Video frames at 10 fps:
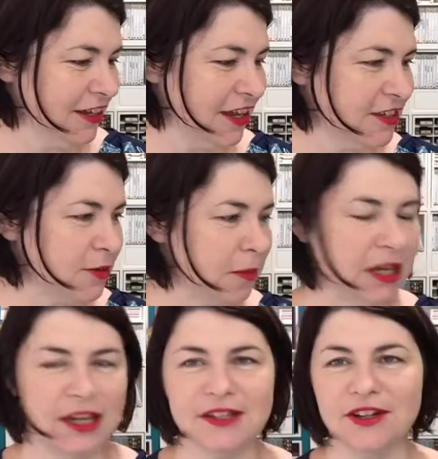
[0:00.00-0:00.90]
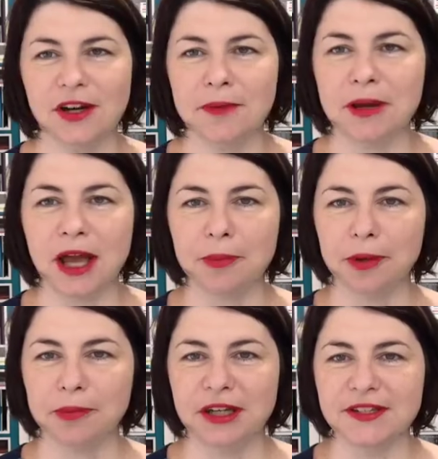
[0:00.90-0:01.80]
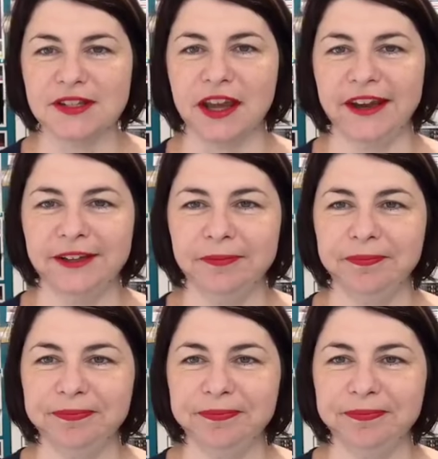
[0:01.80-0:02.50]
Thanks for being here. Sorry I'm a couple of minutes late.